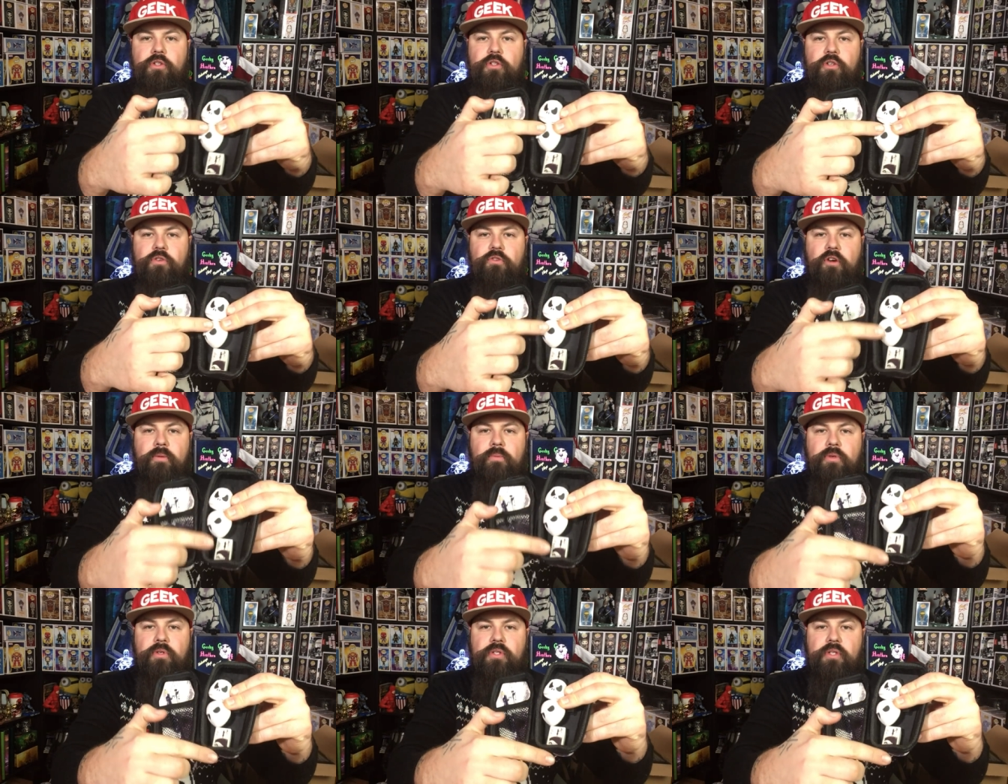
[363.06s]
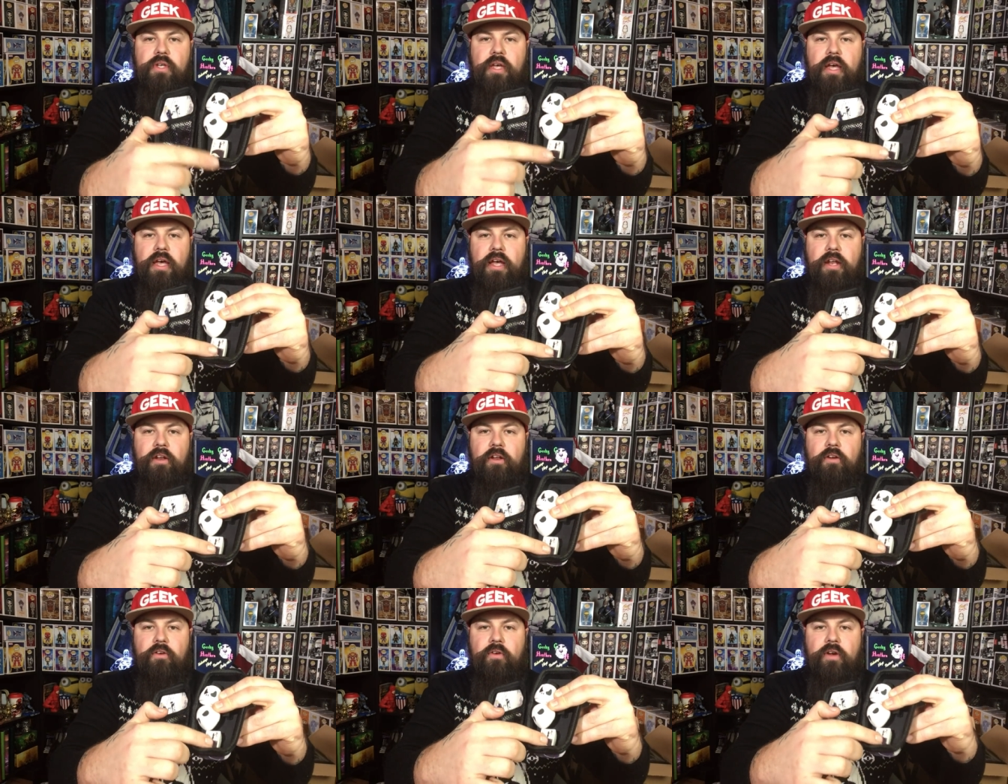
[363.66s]
two rubbers,
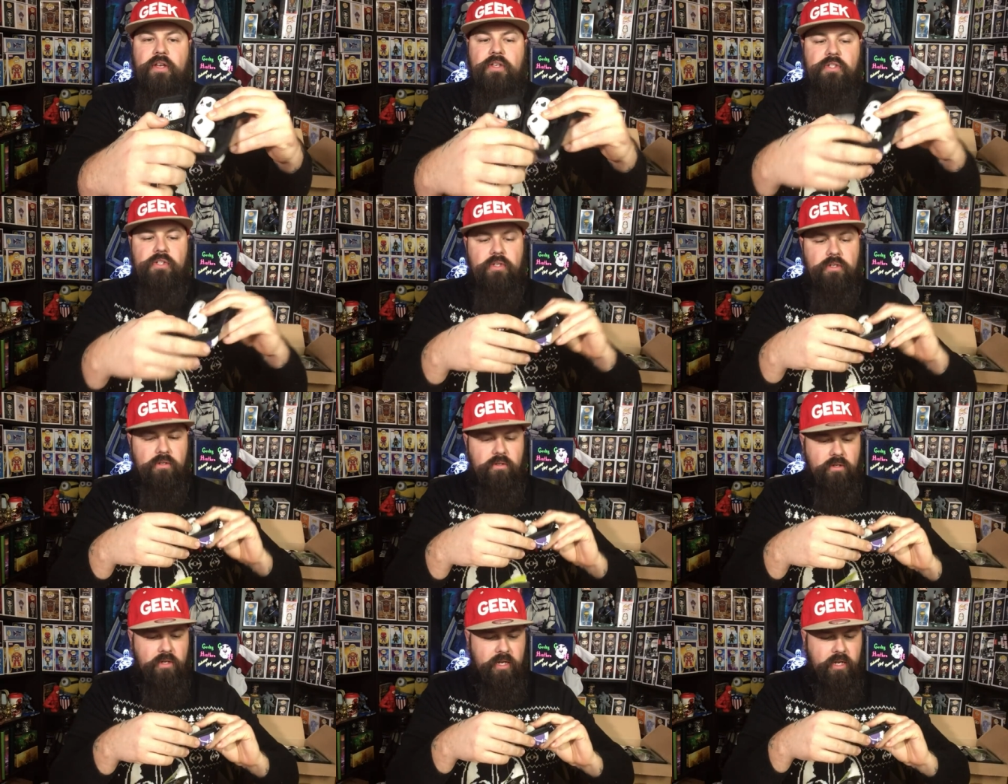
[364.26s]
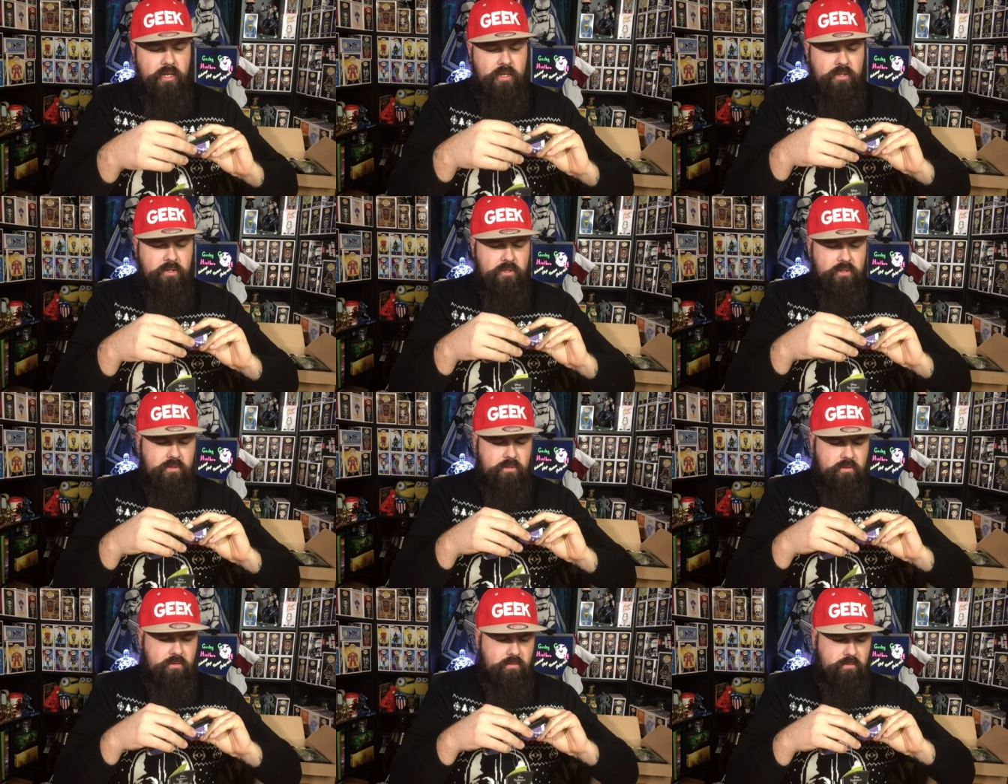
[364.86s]
and an eraser. And
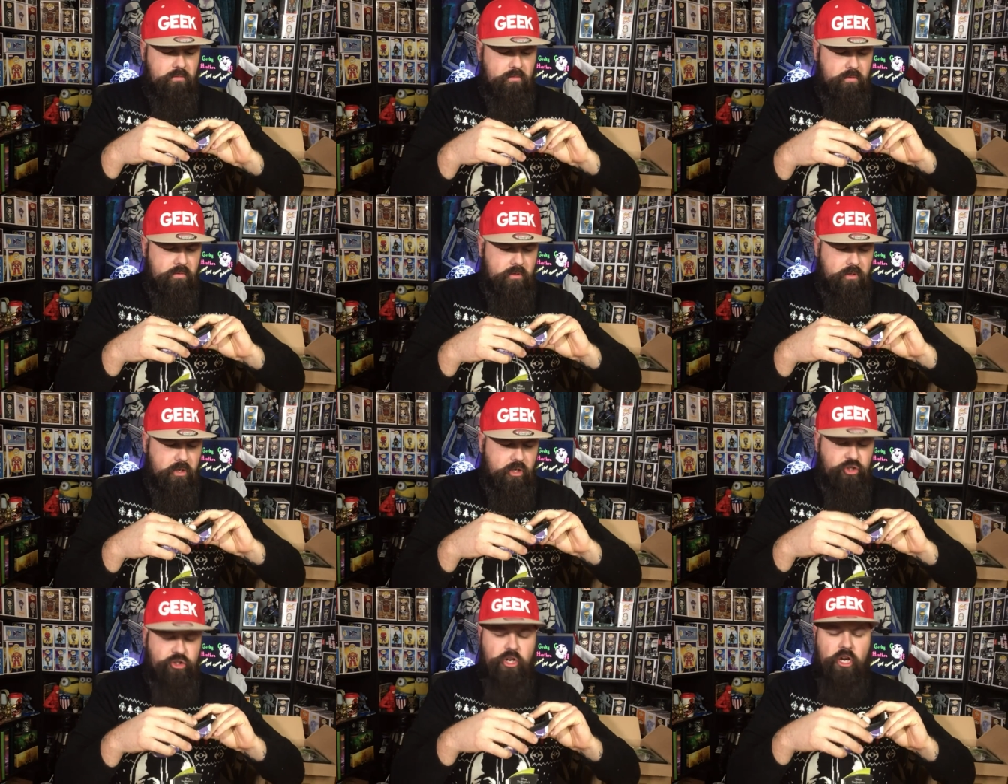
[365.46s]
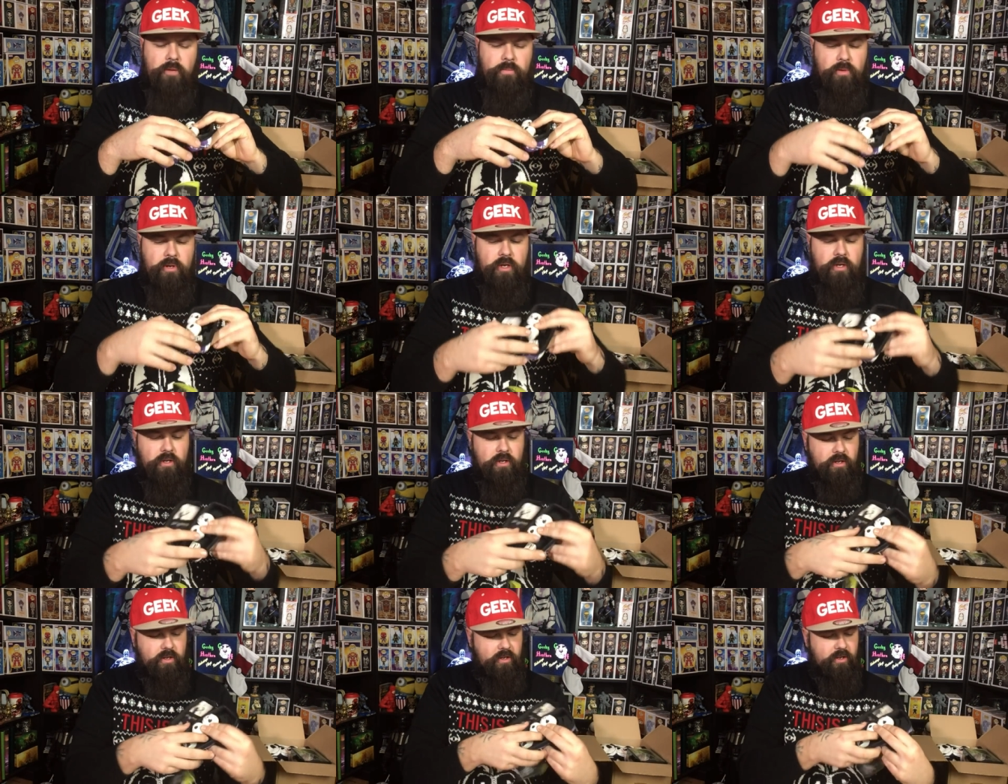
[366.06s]
a sharpener.